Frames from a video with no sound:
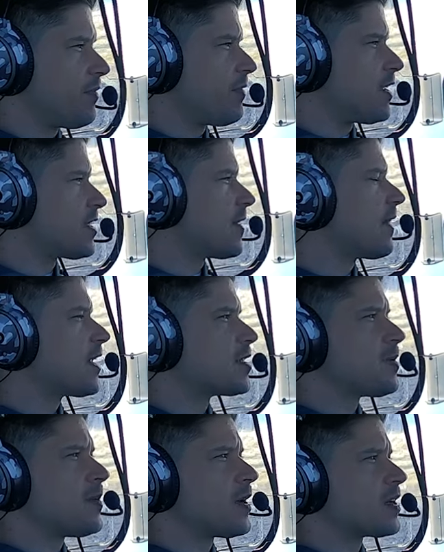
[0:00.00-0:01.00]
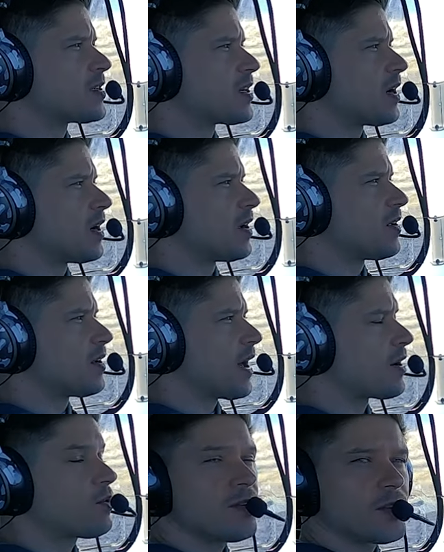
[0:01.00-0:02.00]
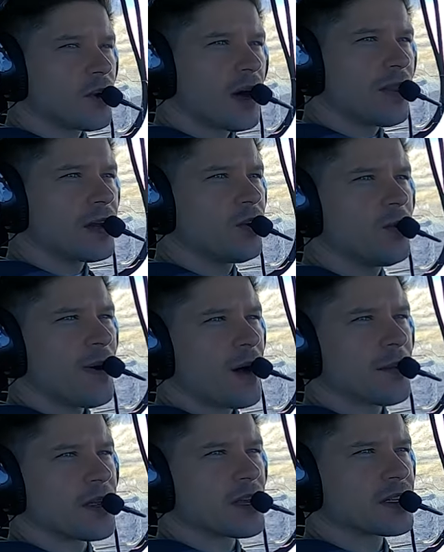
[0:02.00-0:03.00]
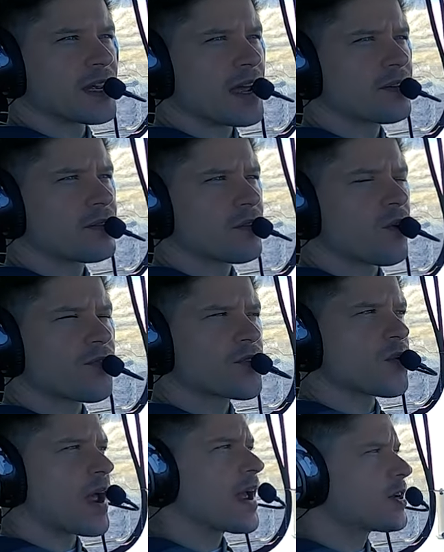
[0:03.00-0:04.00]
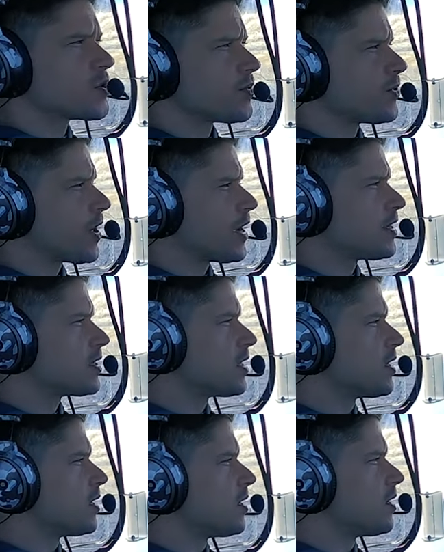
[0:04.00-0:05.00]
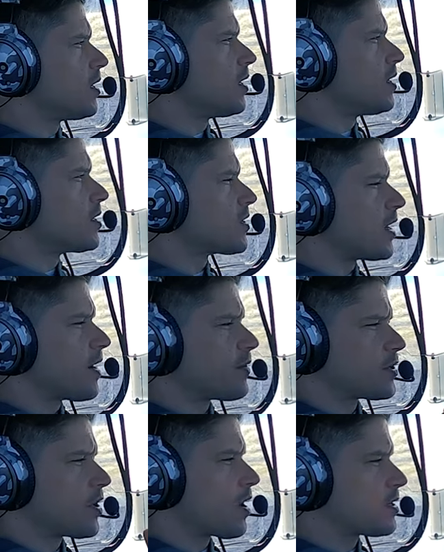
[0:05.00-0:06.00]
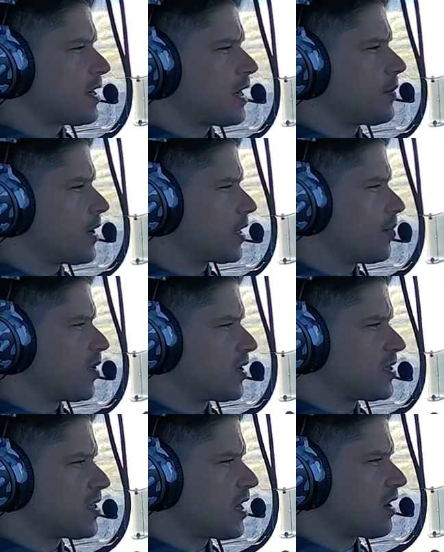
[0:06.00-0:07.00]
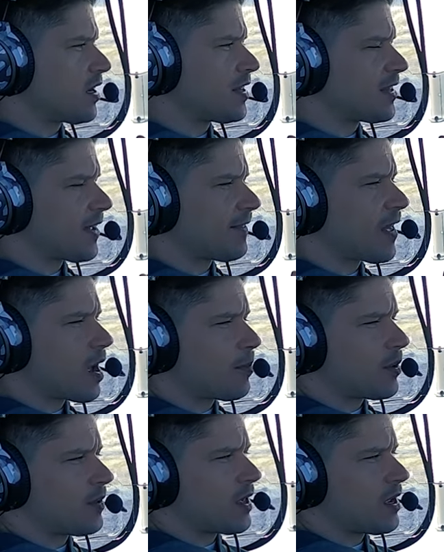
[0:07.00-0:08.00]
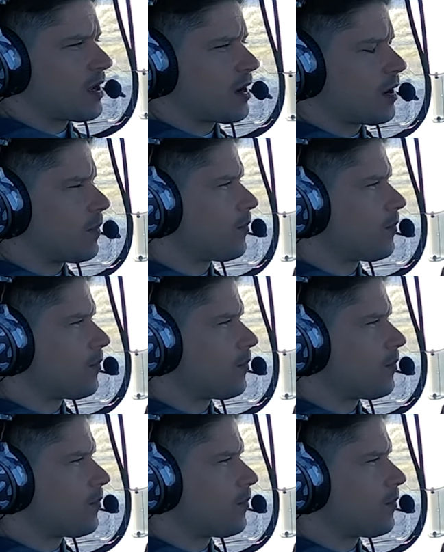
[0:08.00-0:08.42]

they sent that to me because uh, I don't even know how they knew about me because I go through Angel Flight. I never talked to anyone at the burn center or anything like that, but they, uh,